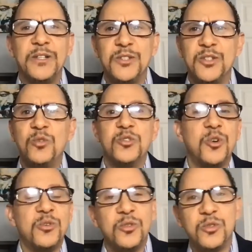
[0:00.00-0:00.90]

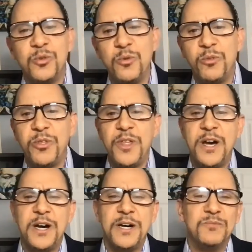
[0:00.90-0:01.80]
Sojourner Truth,
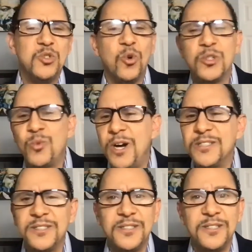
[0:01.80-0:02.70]
George
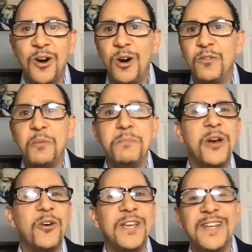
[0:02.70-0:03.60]
Washington Carver,
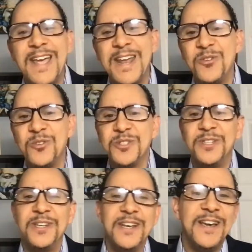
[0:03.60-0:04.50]
Marian
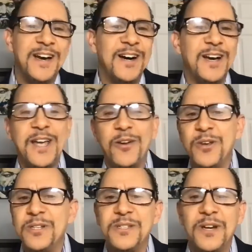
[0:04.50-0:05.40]
Anderson,
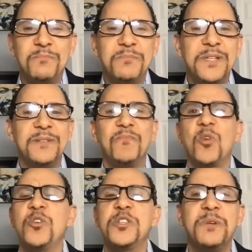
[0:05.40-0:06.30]
Harriet Tubman,
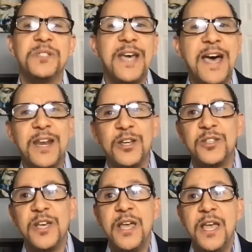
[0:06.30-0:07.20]
Crispus
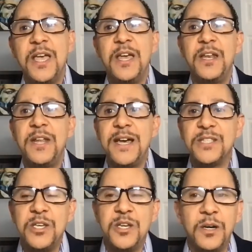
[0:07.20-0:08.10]
Attucks. And as
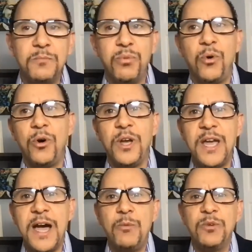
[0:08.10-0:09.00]
a young
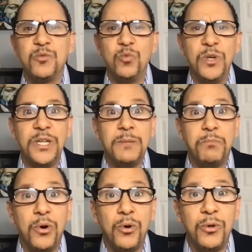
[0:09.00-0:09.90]
boy, I was really
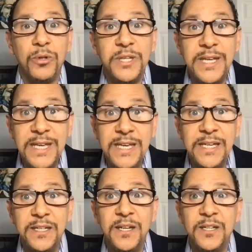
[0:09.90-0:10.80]
pulled
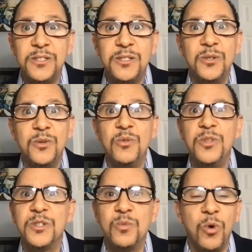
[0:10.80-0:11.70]
into
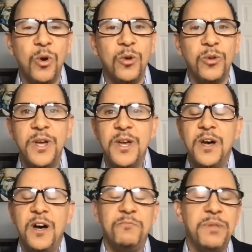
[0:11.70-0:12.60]
this world
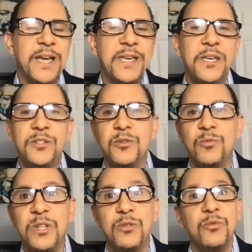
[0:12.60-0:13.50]
of Black
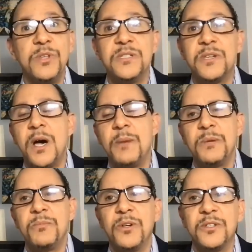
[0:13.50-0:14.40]
history through these
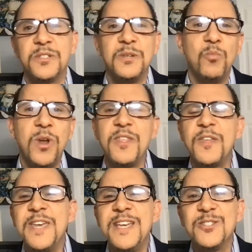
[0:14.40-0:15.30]
comic books. And one of
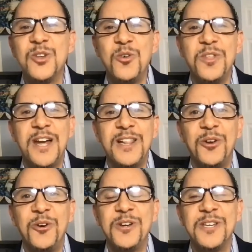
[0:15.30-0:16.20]
the things, though, that I
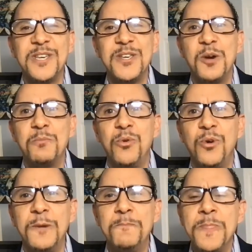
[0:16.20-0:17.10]
learned as a young
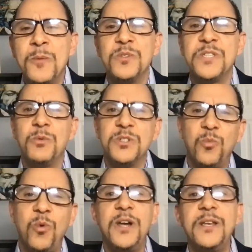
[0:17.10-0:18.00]
boy was there was
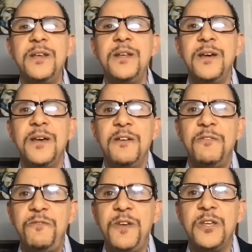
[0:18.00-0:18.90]
one
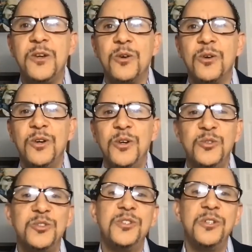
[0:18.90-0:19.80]
figure
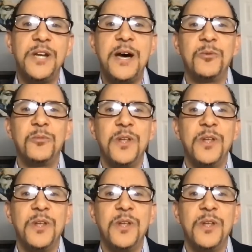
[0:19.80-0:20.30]
who stood out.